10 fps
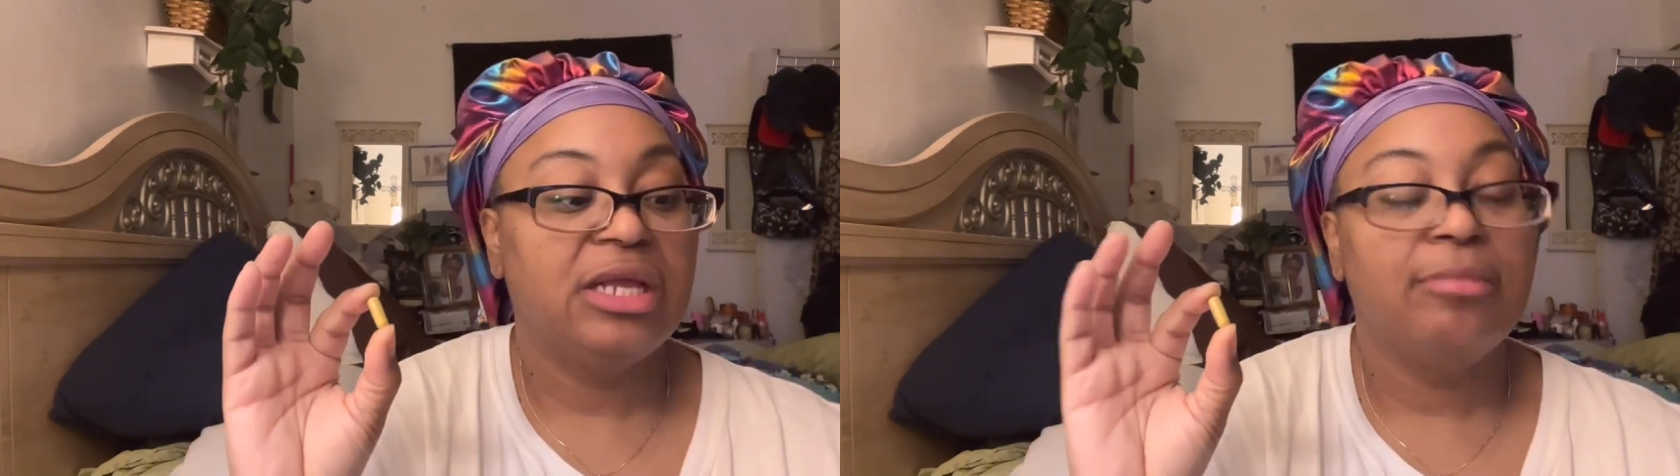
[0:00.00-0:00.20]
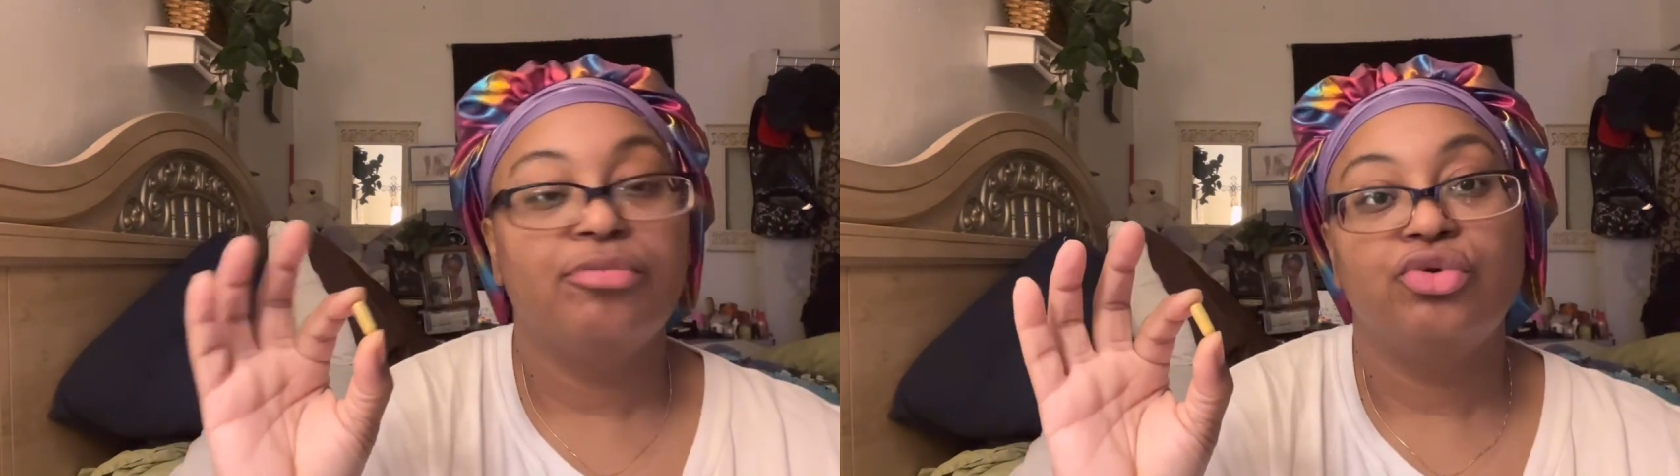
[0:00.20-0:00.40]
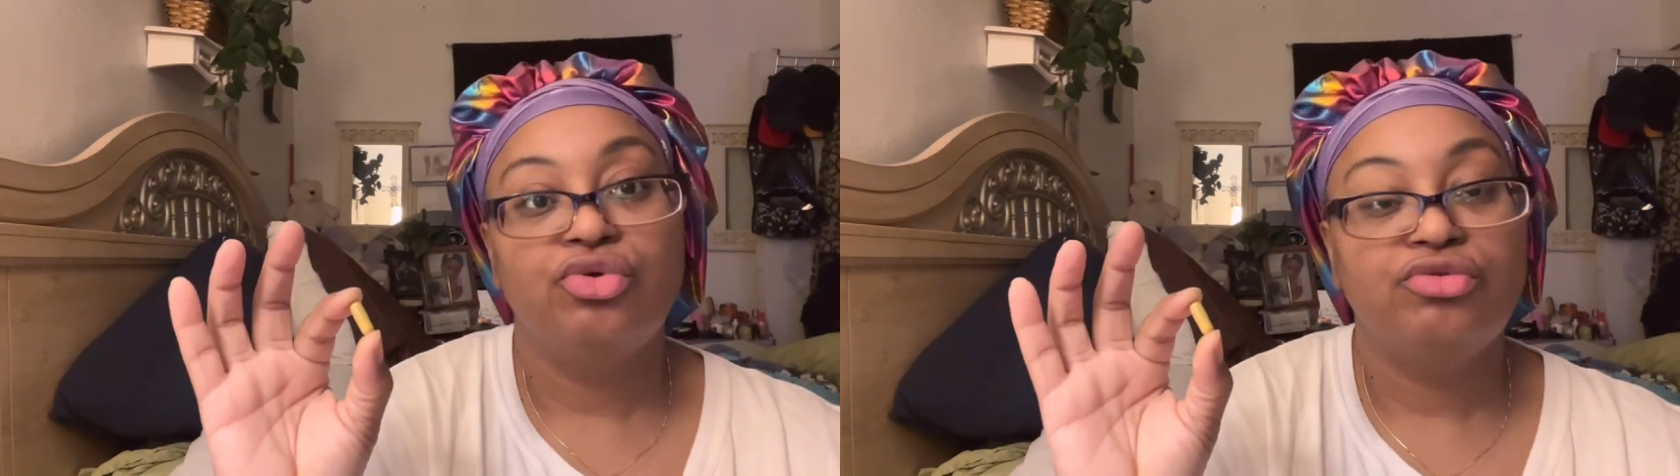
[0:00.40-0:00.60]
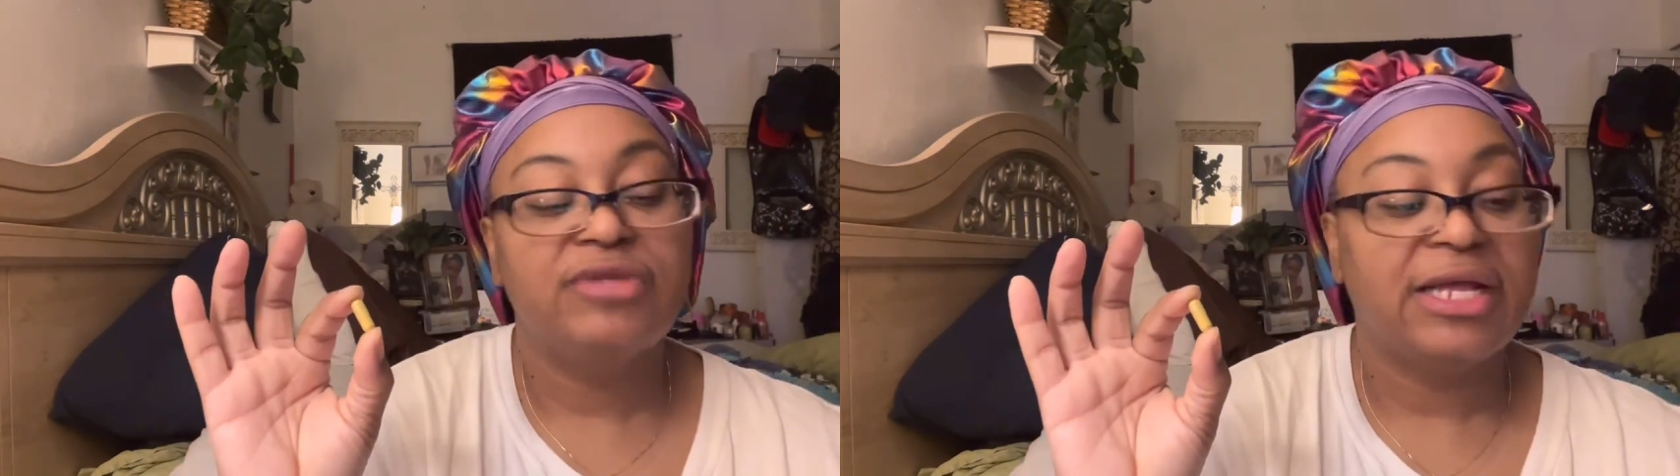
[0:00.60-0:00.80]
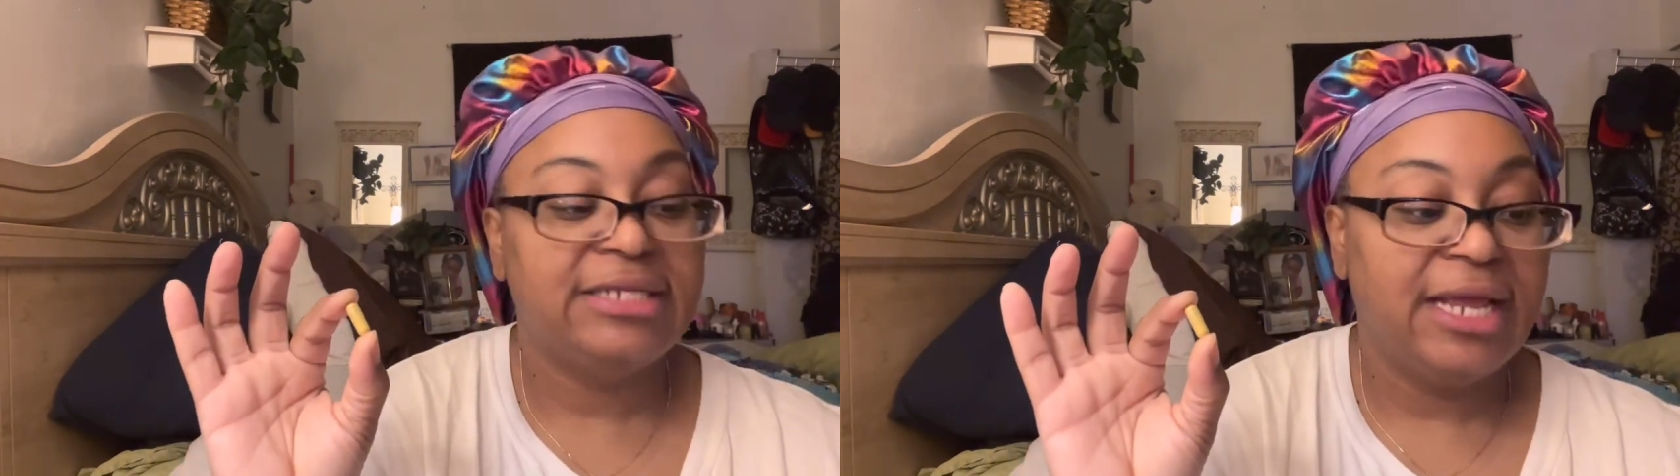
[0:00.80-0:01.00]
improve
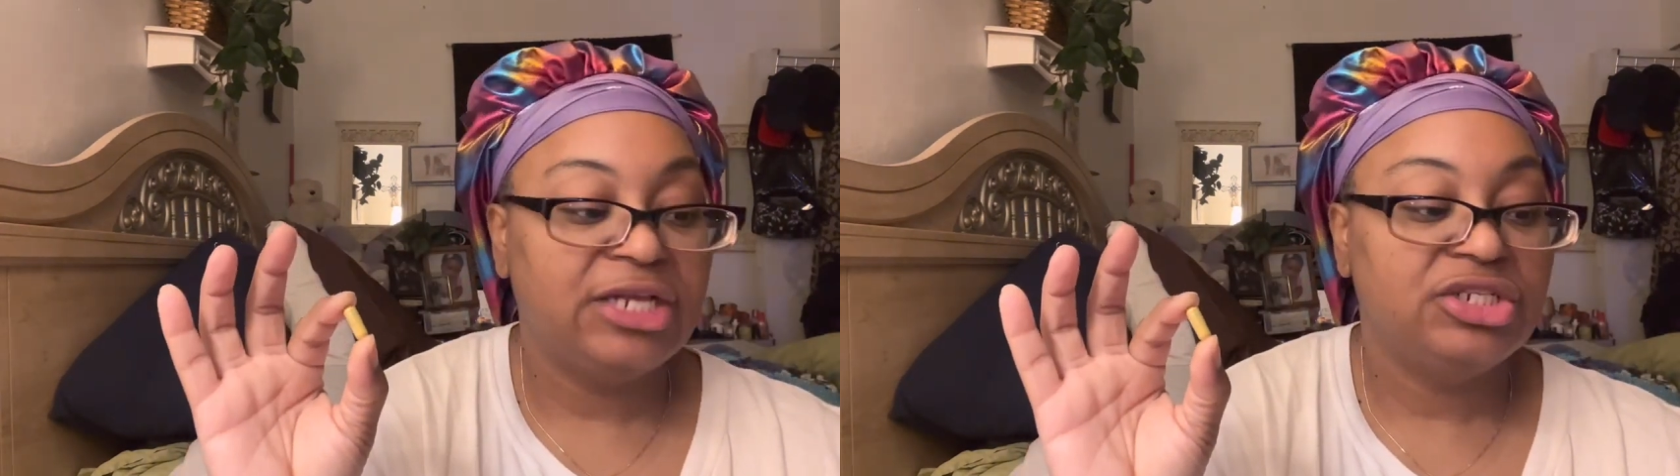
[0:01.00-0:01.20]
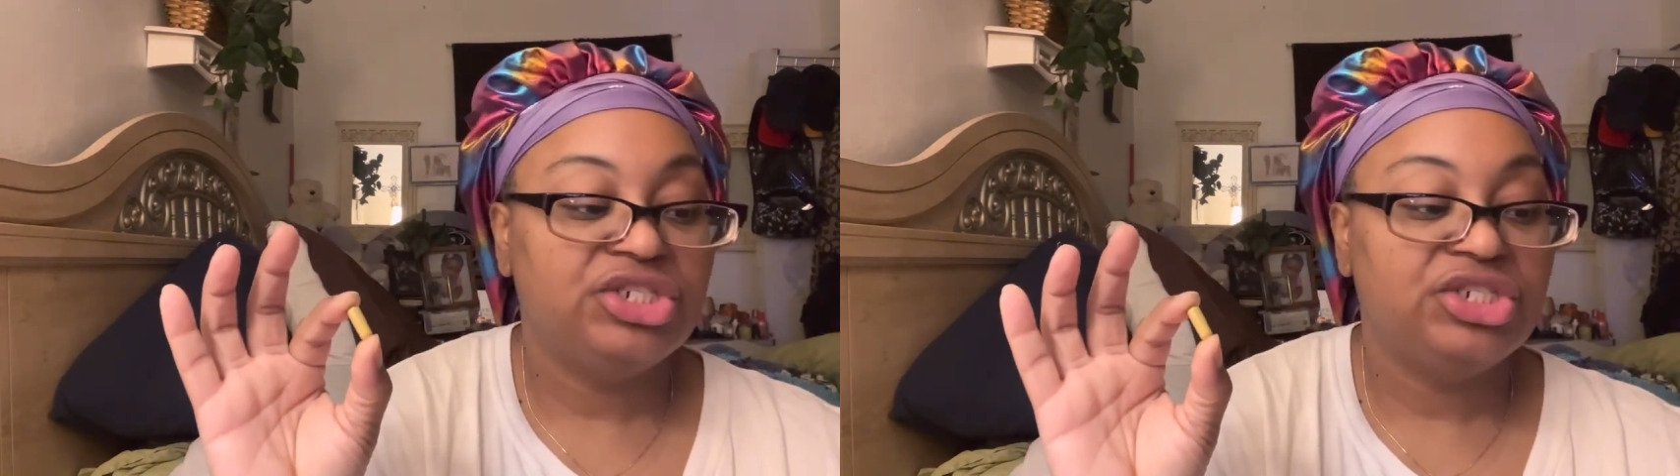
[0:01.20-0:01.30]
di